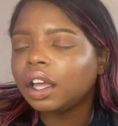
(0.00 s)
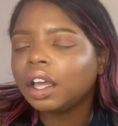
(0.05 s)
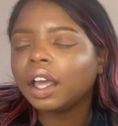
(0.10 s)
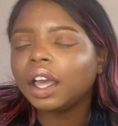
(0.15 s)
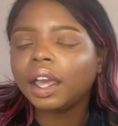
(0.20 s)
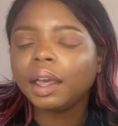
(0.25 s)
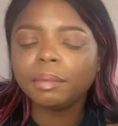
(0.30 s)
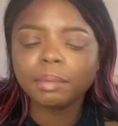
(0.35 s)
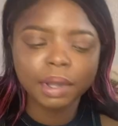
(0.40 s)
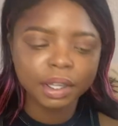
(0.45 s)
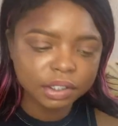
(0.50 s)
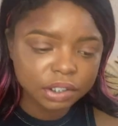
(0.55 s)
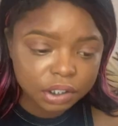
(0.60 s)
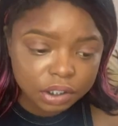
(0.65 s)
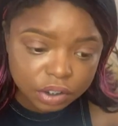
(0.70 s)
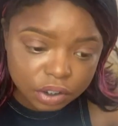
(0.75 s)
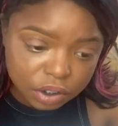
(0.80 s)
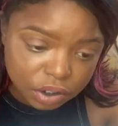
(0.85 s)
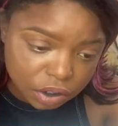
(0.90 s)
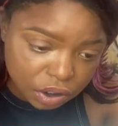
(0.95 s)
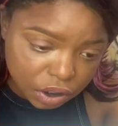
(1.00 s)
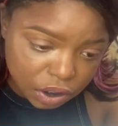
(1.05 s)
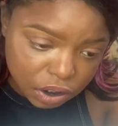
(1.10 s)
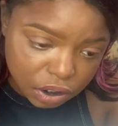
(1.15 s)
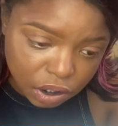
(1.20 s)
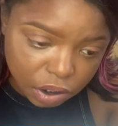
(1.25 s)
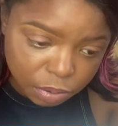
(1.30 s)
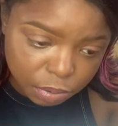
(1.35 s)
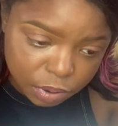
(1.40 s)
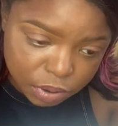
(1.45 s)
And my sister,
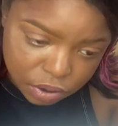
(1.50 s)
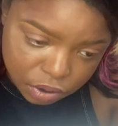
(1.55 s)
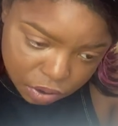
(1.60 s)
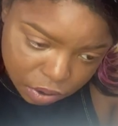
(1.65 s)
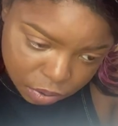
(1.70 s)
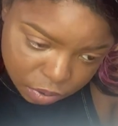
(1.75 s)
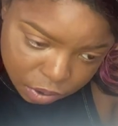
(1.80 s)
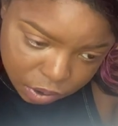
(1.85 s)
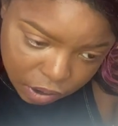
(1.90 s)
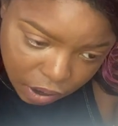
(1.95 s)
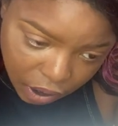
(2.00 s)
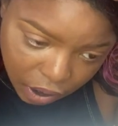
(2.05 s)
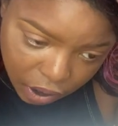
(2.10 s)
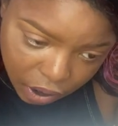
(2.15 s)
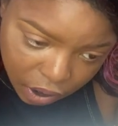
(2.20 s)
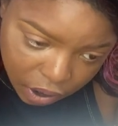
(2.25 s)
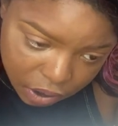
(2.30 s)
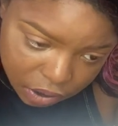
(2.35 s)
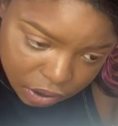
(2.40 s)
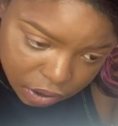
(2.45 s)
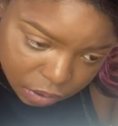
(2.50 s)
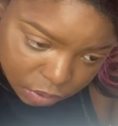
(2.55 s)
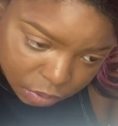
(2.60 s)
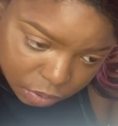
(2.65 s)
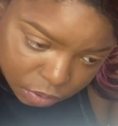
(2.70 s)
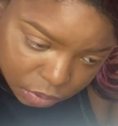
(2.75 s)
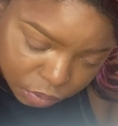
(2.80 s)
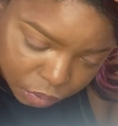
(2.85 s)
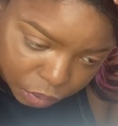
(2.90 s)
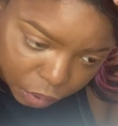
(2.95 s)
she was too scared
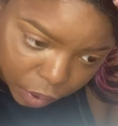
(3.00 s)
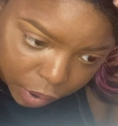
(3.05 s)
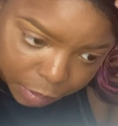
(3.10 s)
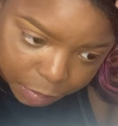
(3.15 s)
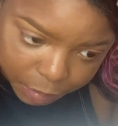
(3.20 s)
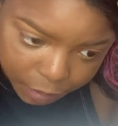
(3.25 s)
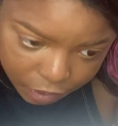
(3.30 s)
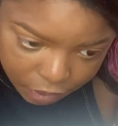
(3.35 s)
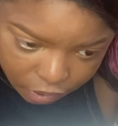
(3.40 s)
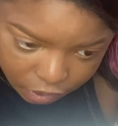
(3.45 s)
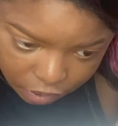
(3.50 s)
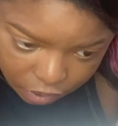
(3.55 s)
for me.